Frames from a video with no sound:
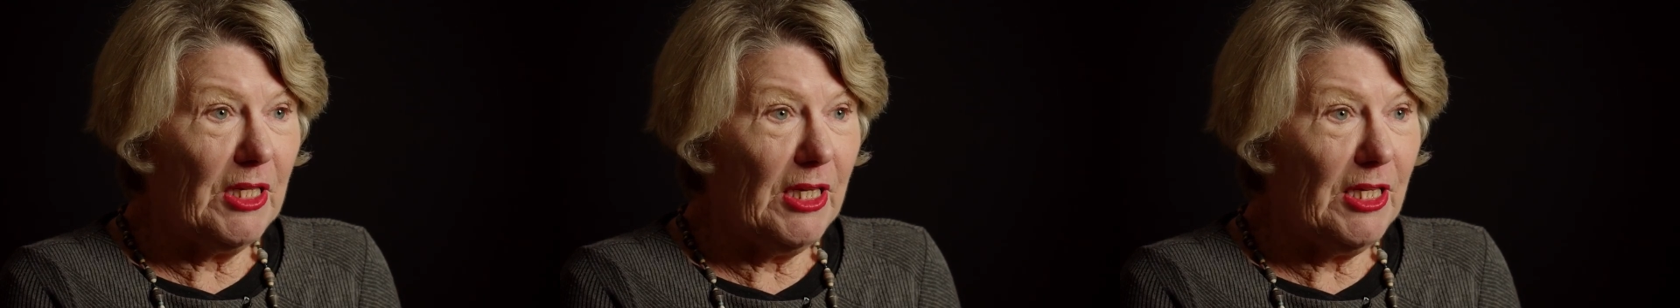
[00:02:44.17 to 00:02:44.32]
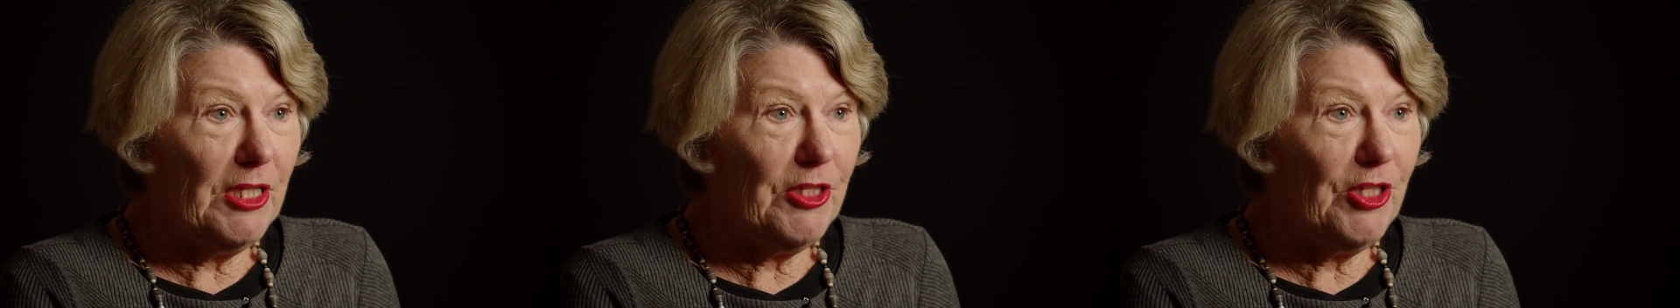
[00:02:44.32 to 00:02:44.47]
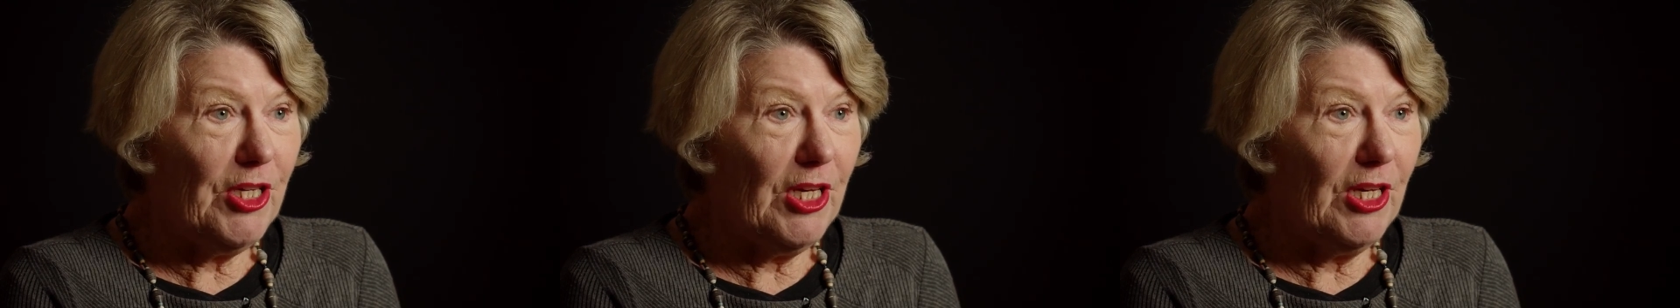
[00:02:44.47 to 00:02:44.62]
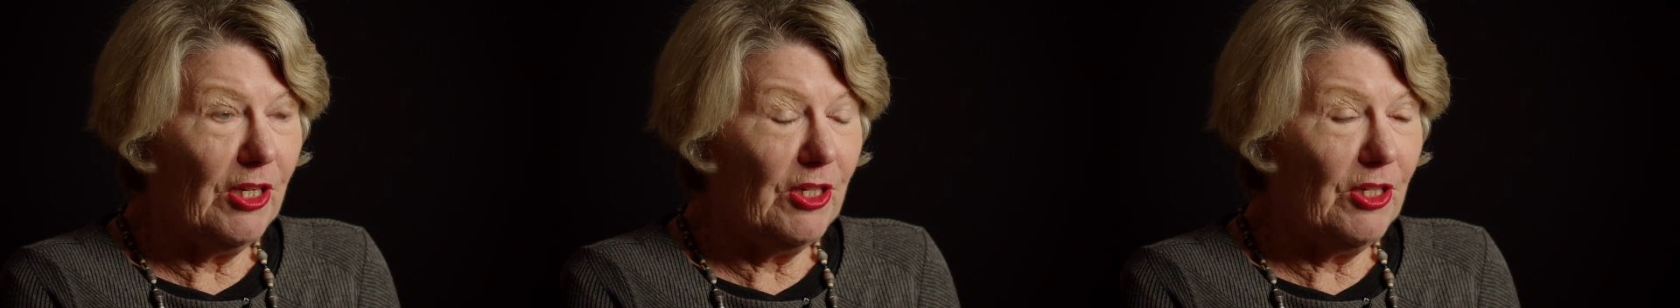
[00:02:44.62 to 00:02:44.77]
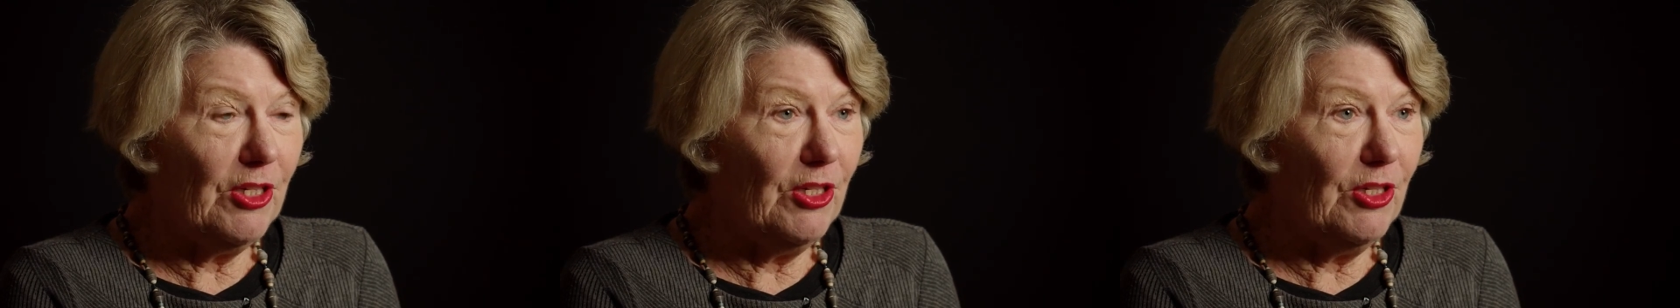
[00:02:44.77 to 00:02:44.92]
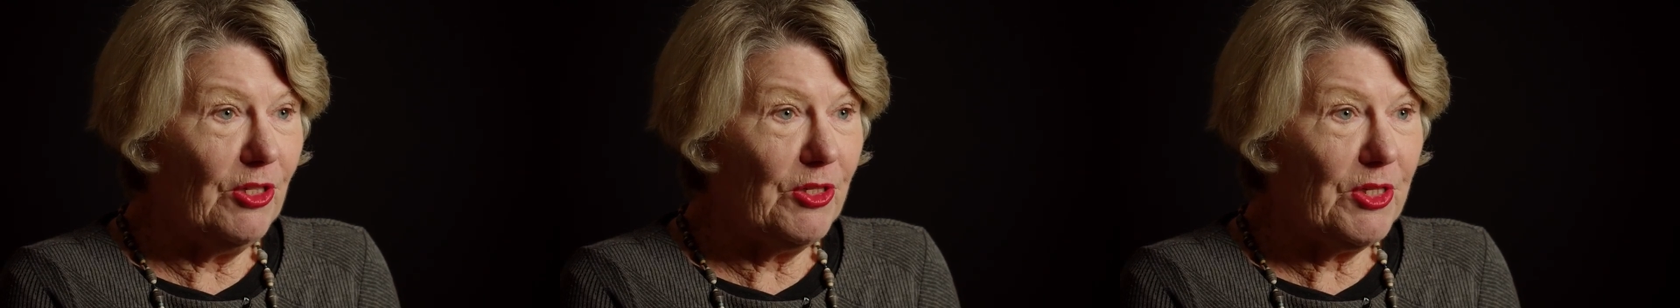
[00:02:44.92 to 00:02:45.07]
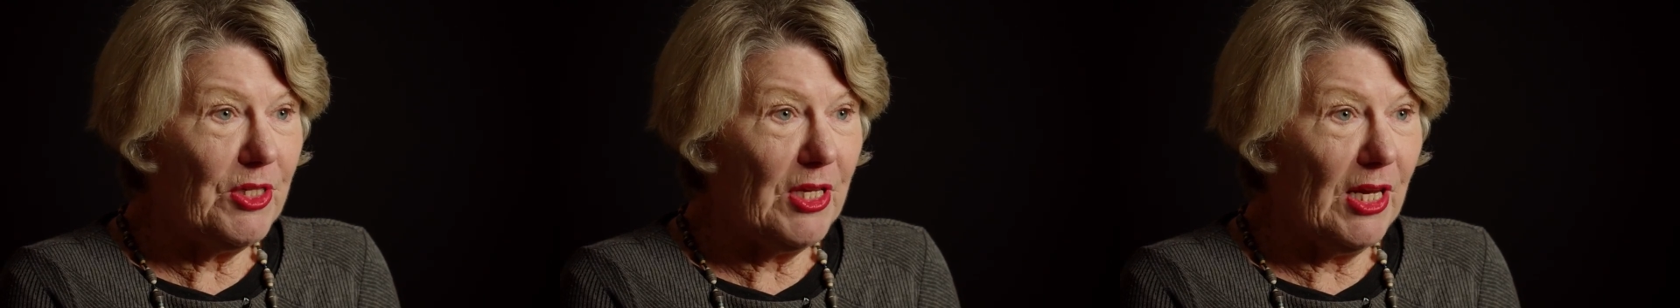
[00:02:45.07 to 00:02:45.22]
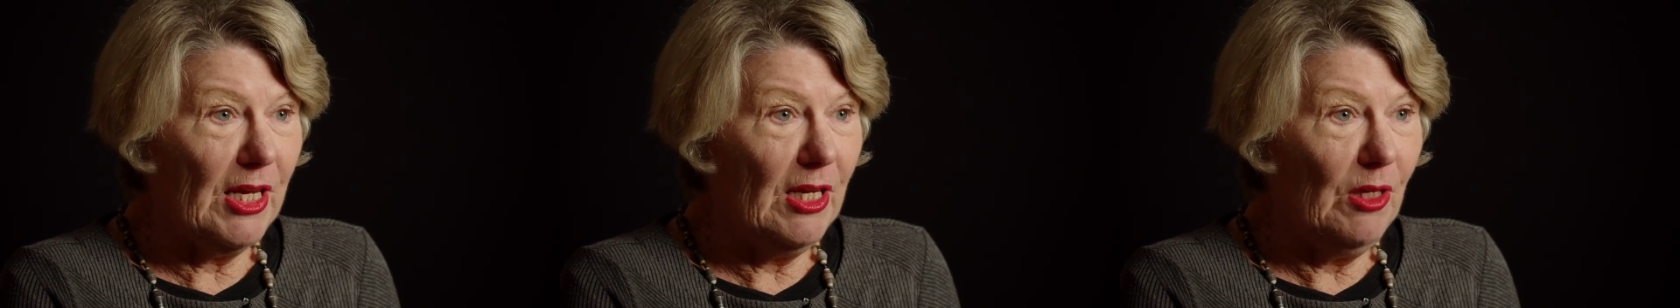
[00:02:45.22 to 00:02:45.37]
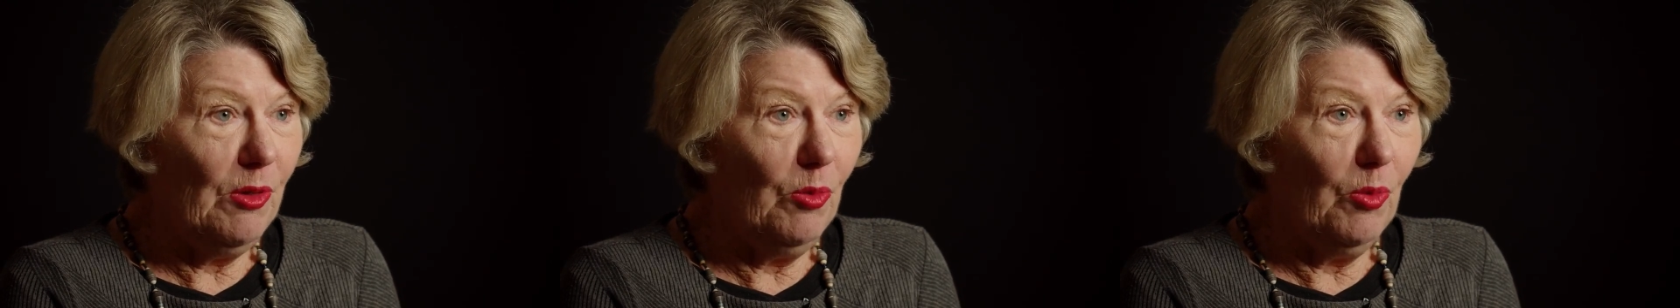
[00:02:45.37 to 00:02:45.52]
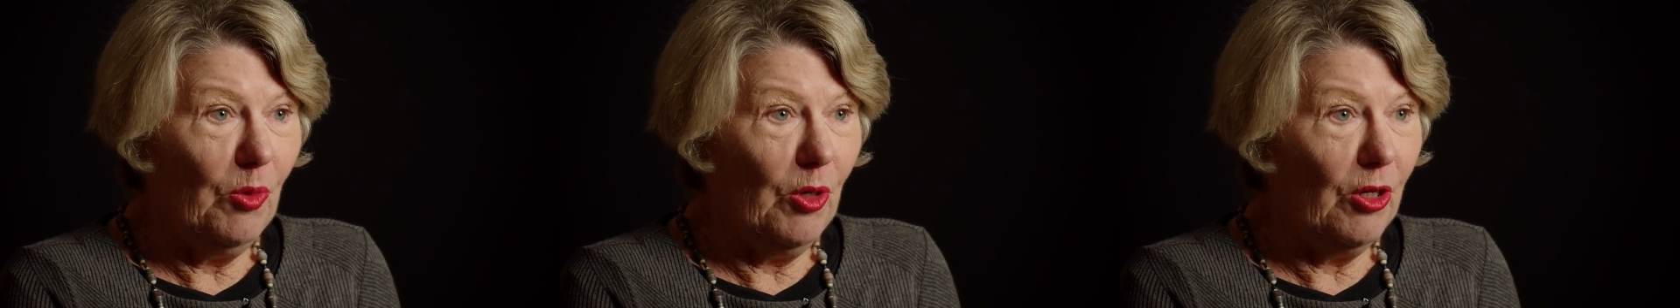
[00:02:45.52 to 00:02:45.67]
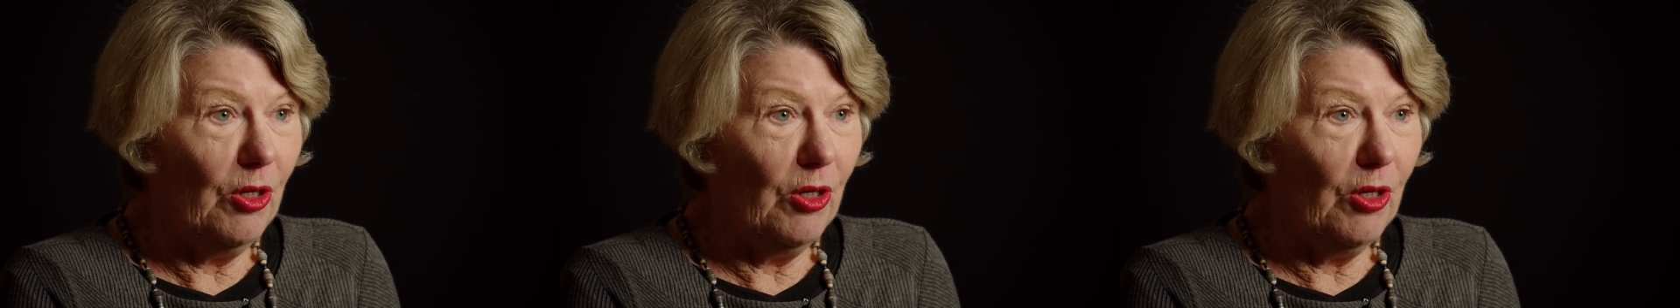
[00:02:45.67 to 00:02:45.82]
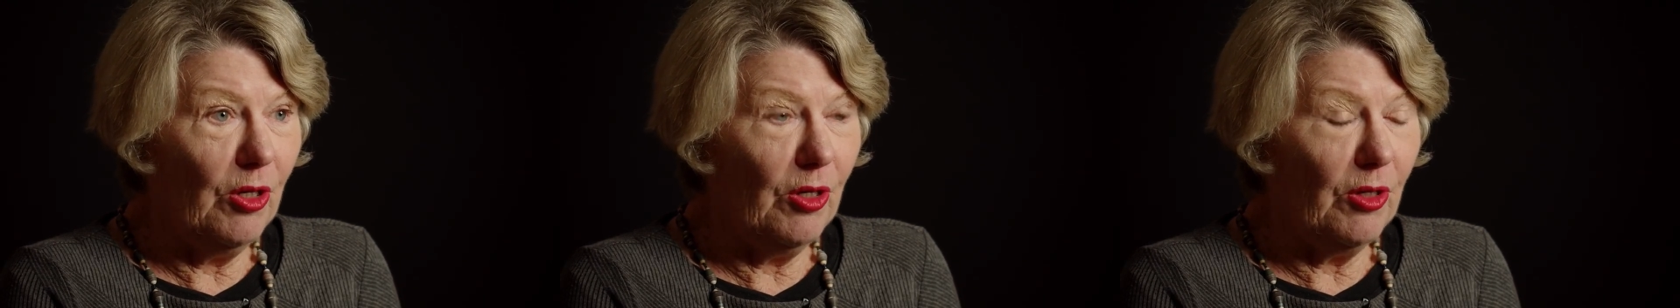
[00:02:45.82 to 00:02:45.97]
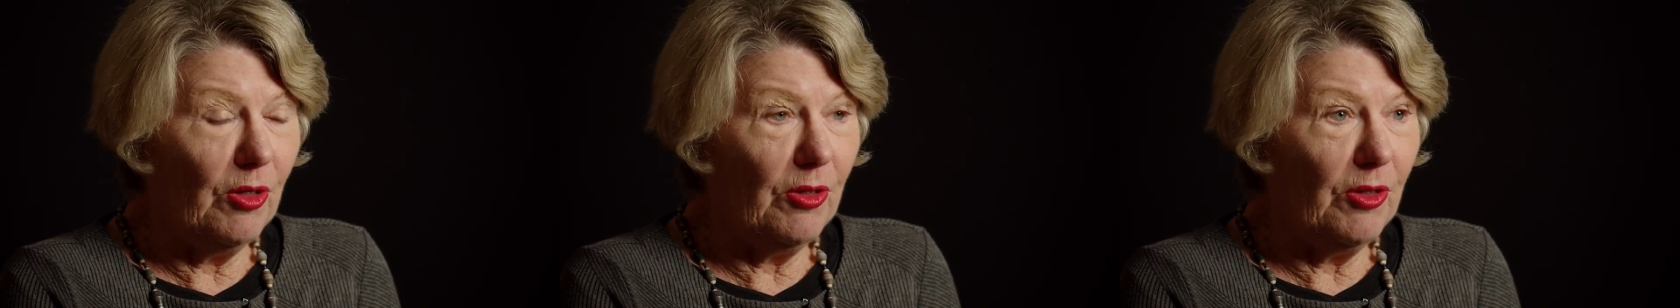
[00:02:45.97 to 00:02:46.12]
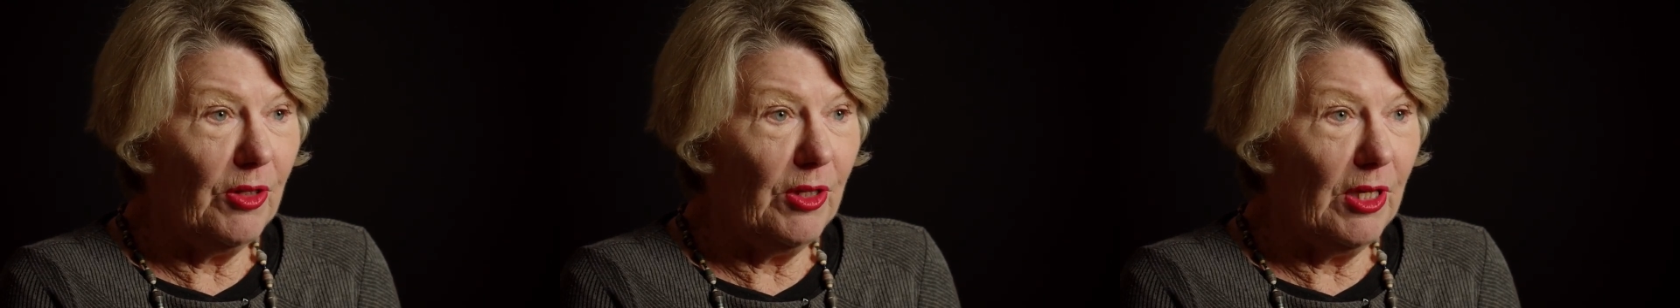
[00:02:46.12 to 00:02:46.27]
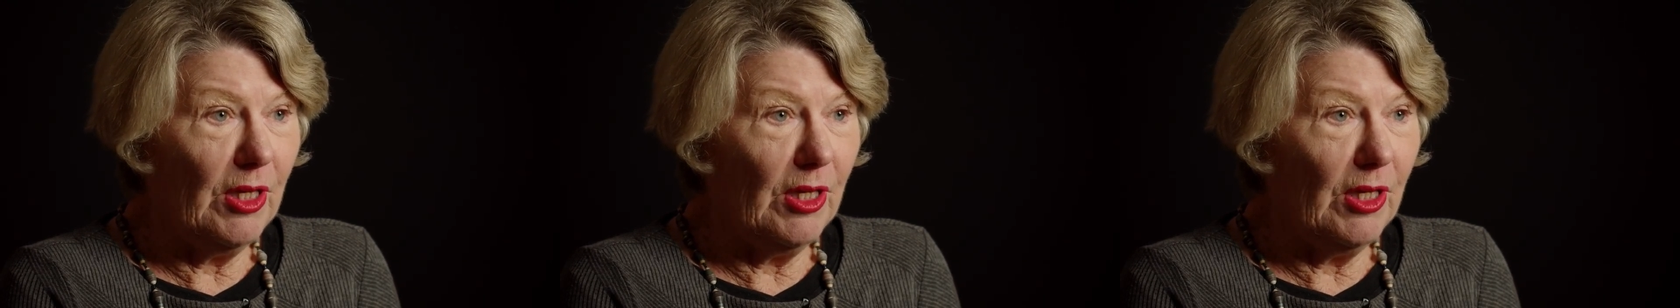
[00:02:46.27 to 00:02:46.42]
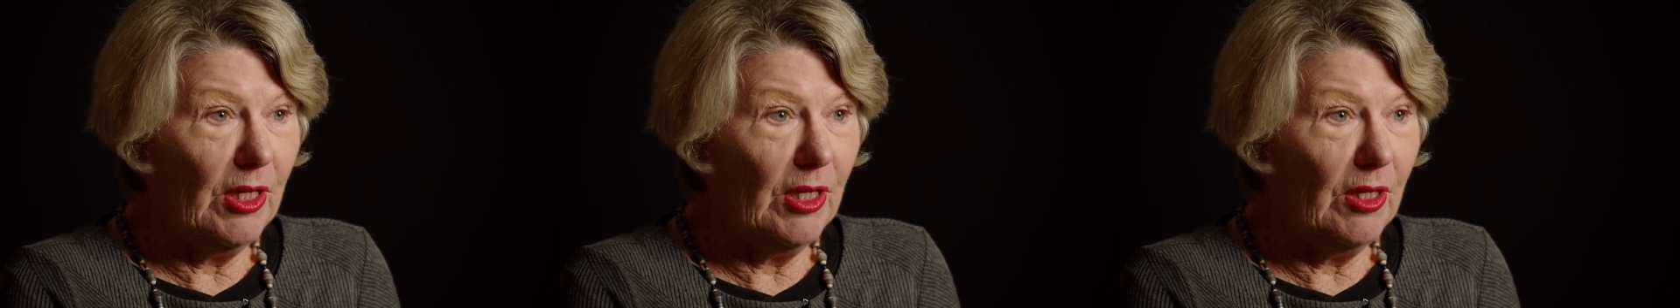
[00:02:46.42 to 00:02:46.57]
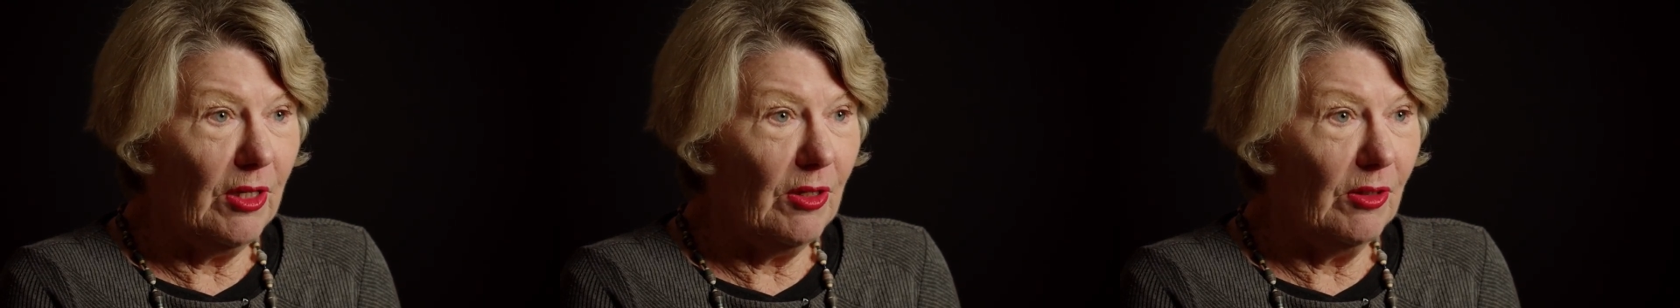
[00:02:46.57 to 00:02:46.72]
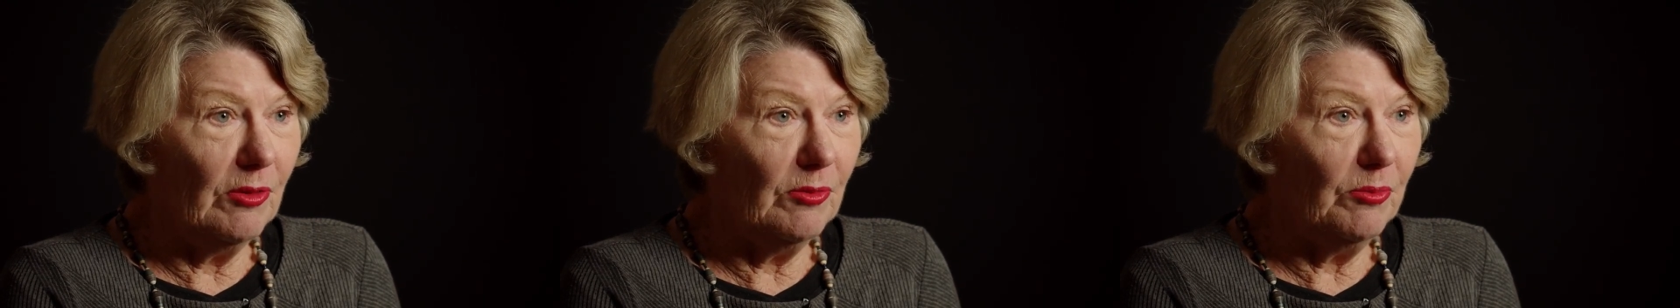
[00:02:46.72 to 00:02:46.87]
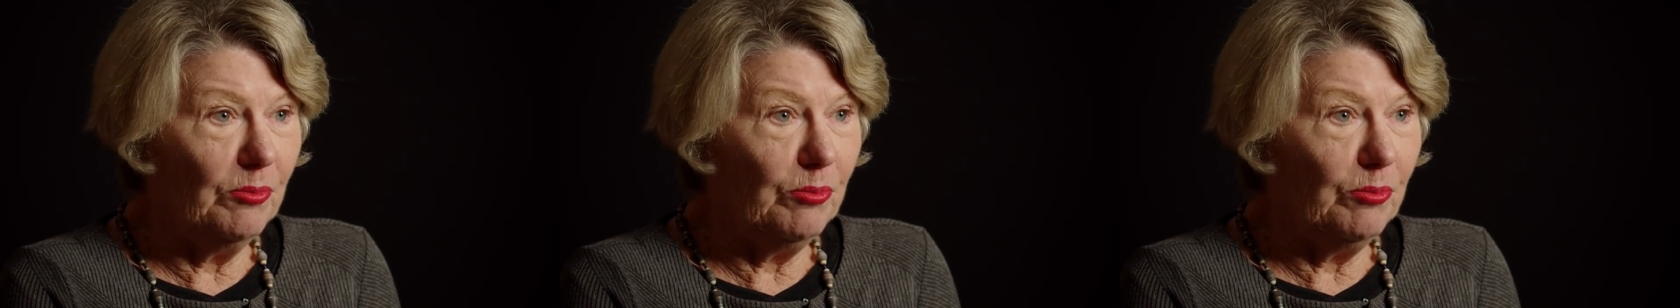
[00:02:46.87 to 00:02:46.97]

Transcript: teaching and nursing were the